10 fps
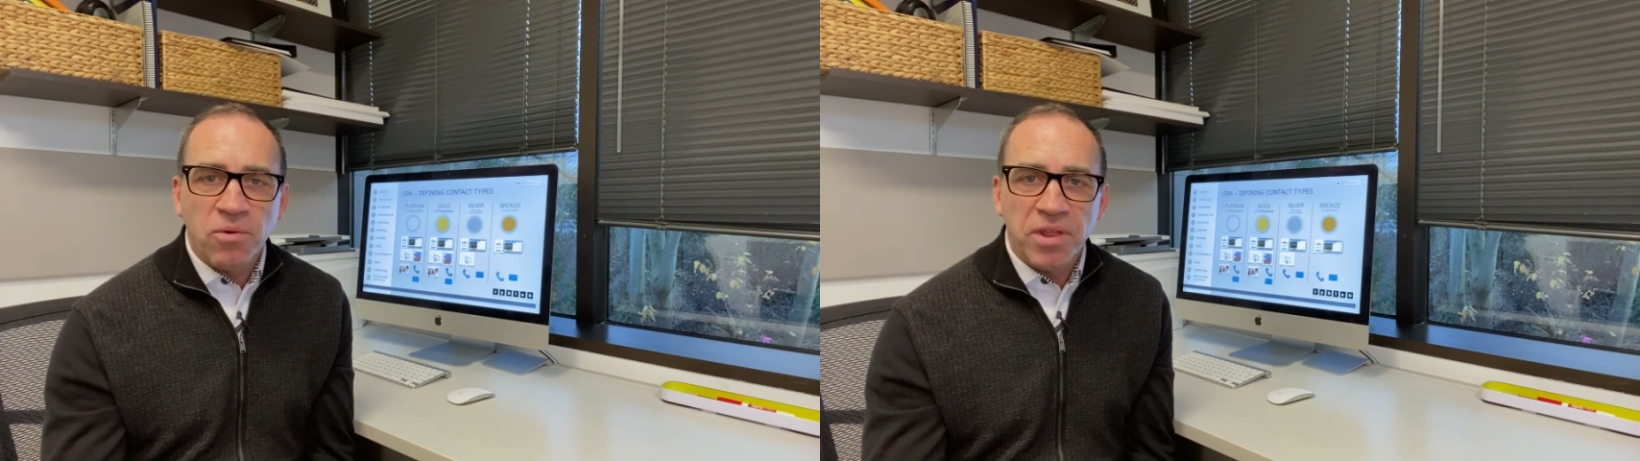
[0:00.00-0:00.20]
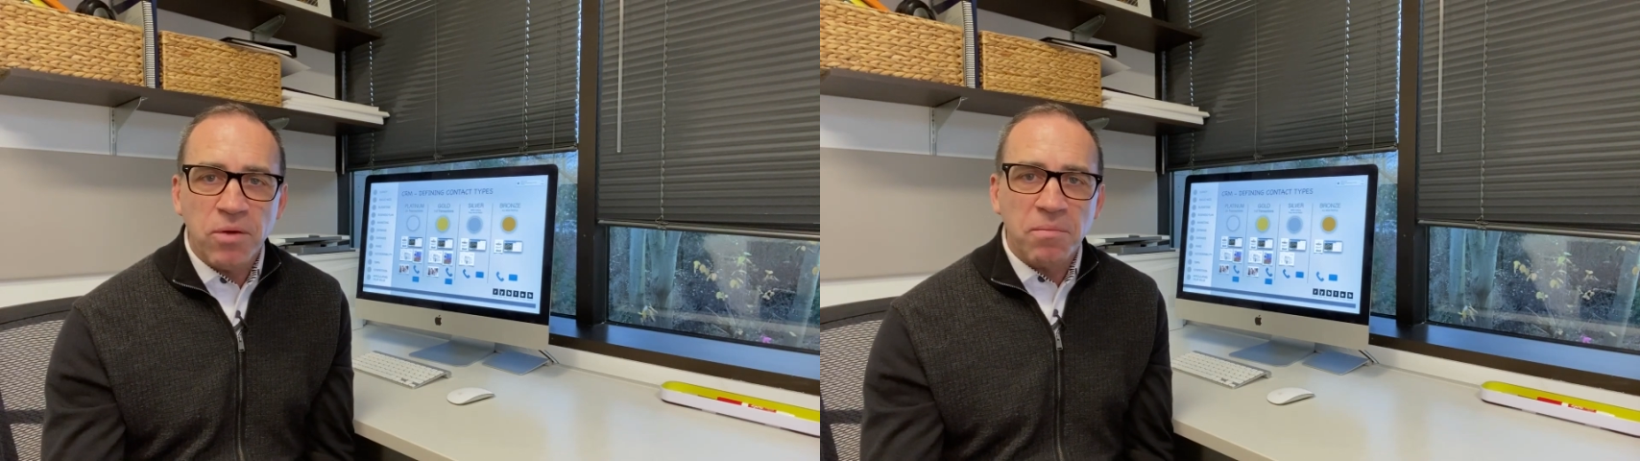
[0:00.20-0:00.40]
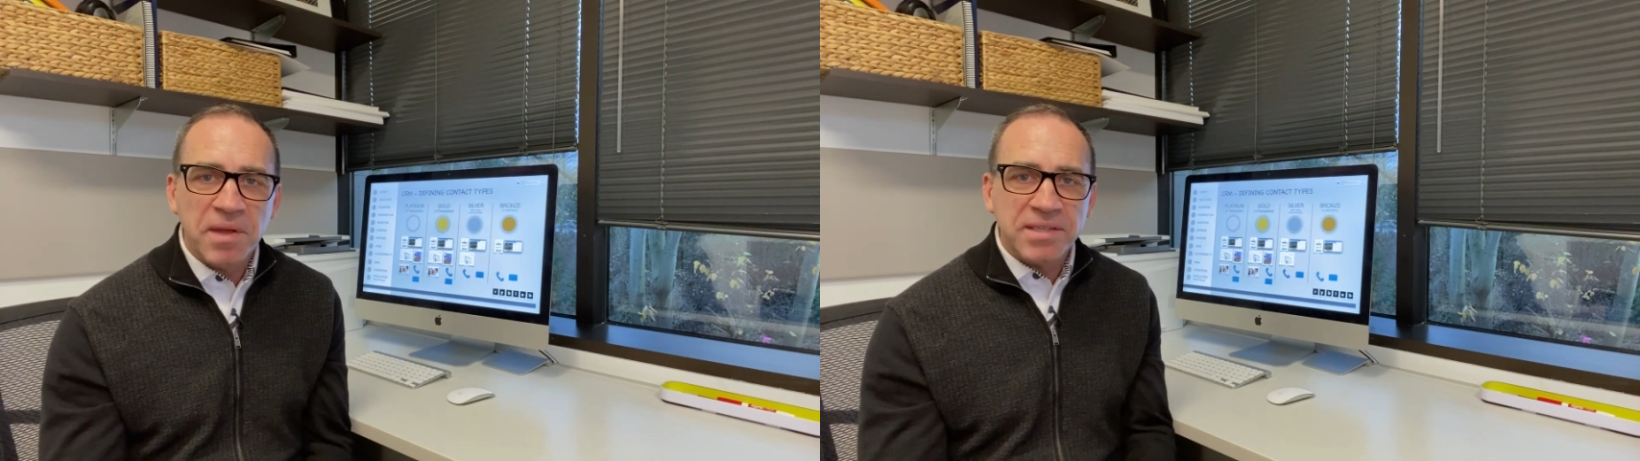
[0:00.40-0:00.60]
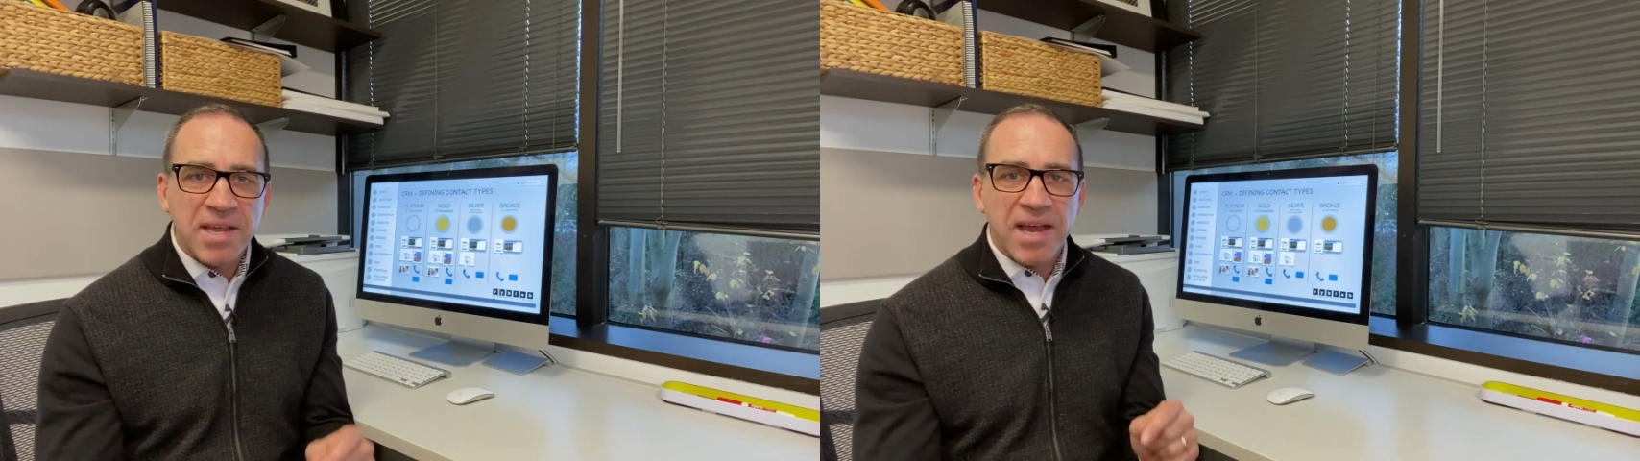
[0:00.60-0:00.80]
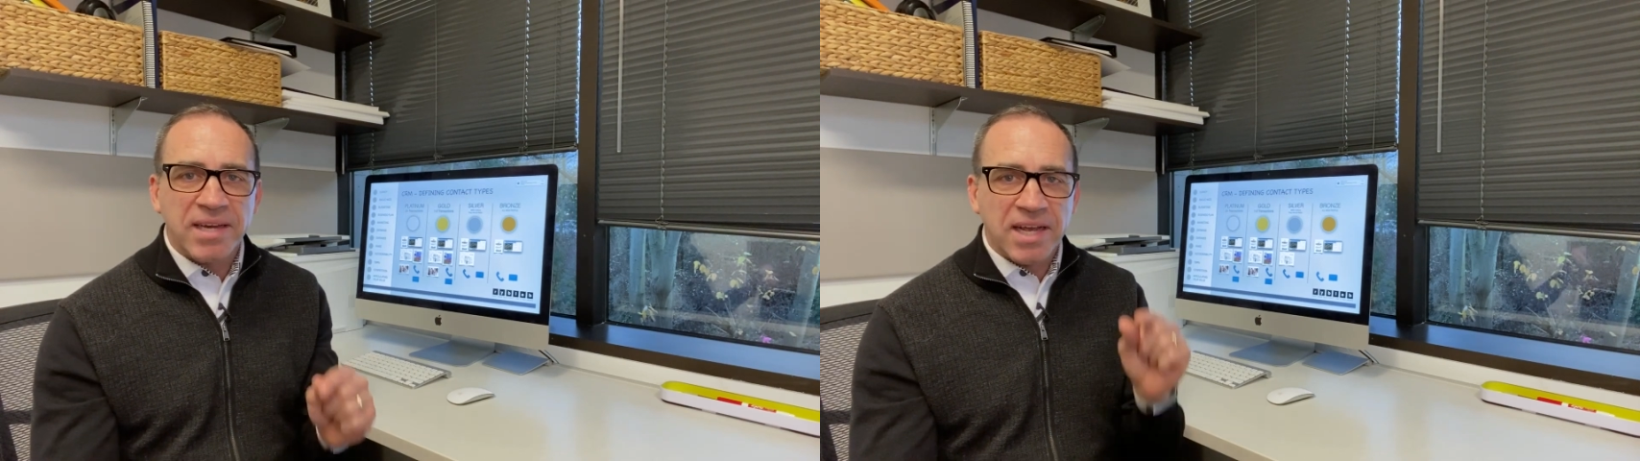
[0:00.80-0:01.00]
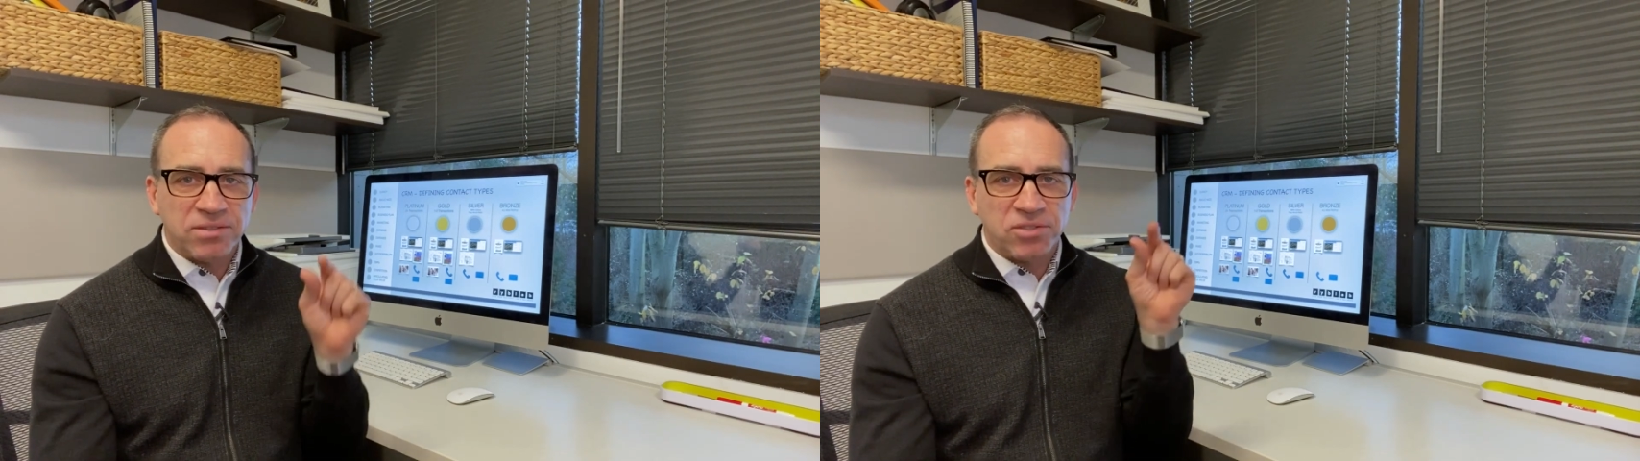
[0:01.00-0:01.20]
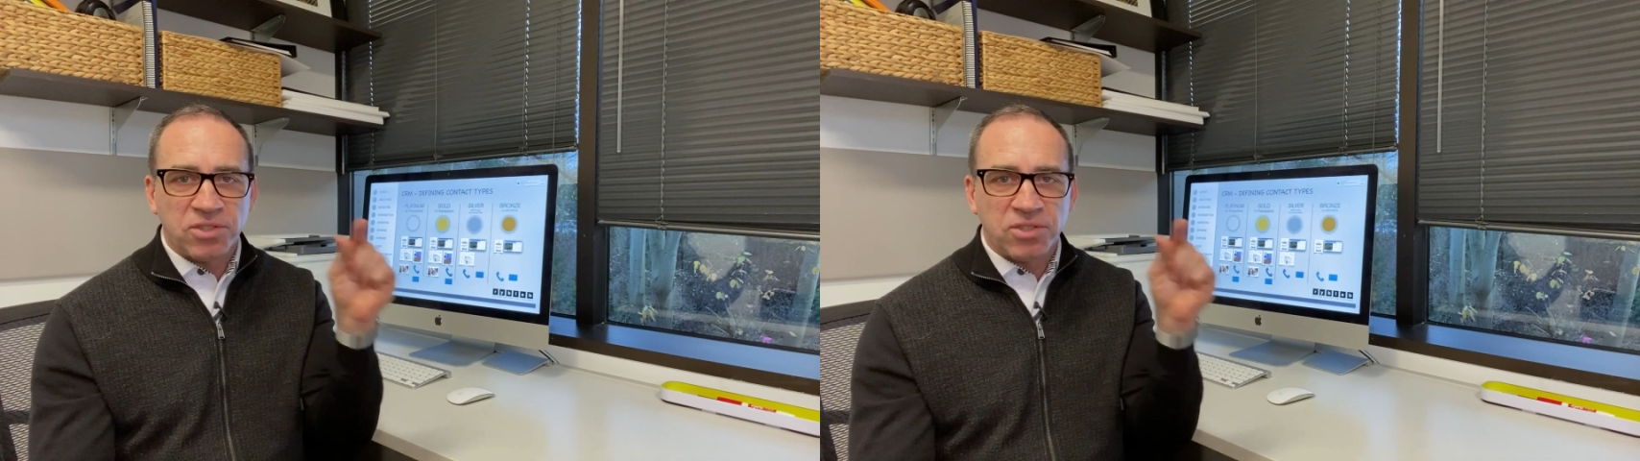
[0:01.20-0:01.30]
Well, they would be tagged as